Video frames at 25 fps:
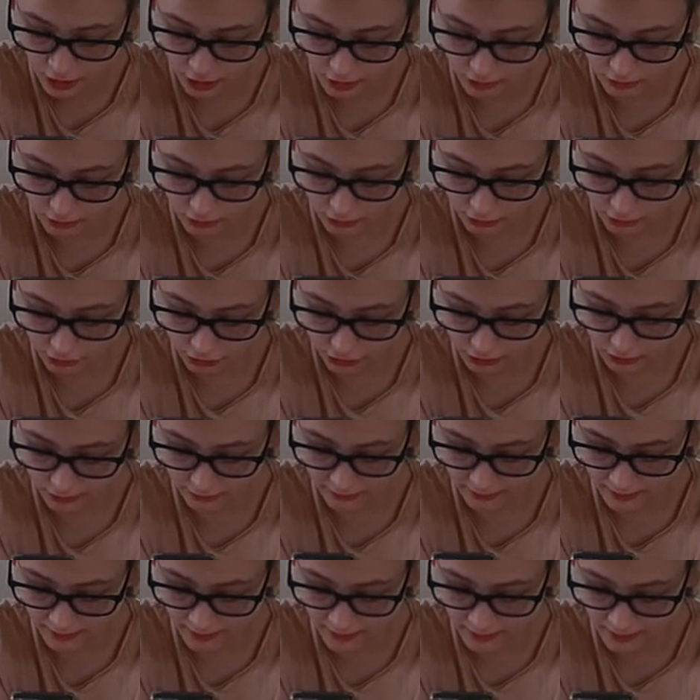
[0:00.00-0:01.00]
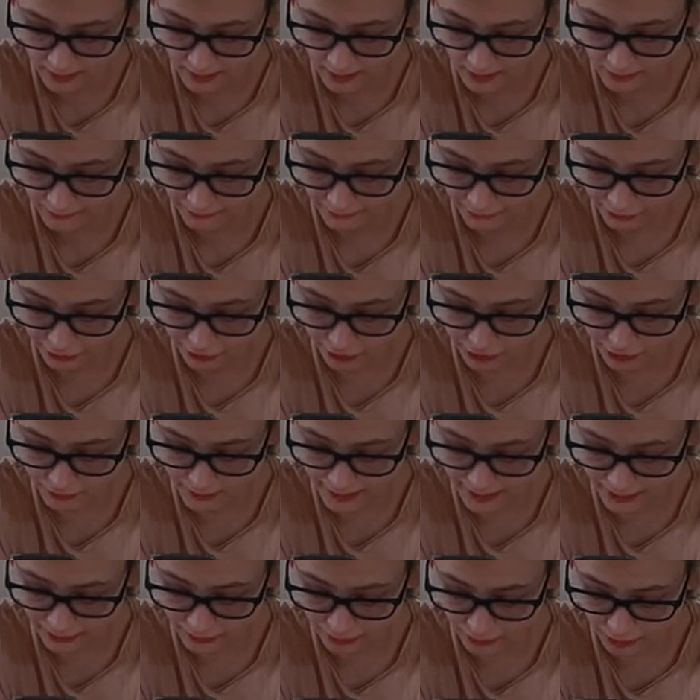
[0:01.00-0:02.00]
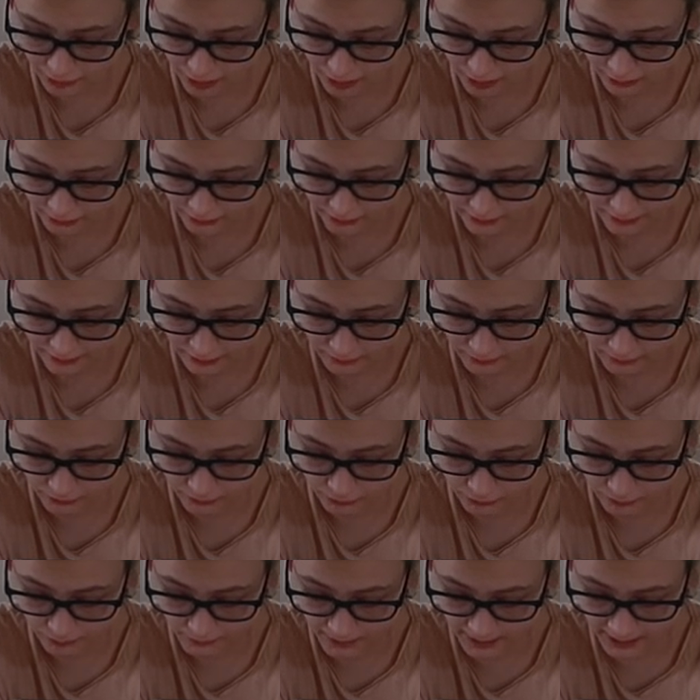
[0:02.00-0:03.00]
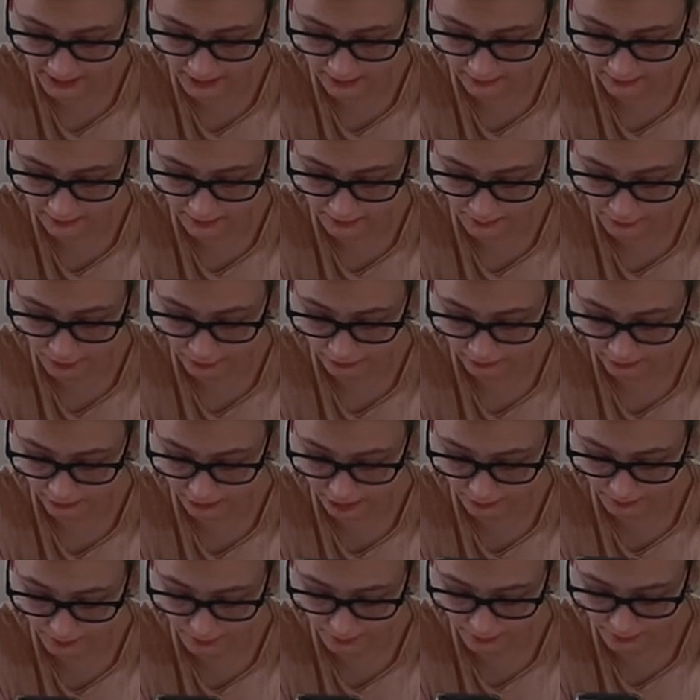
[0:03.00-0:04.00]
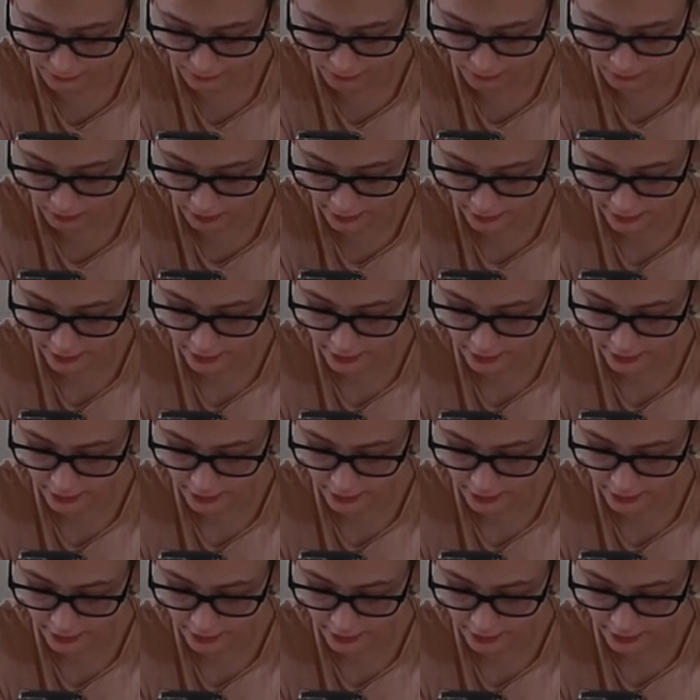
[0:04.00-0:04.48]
who could use it for new outcasting which would make them unstoppable.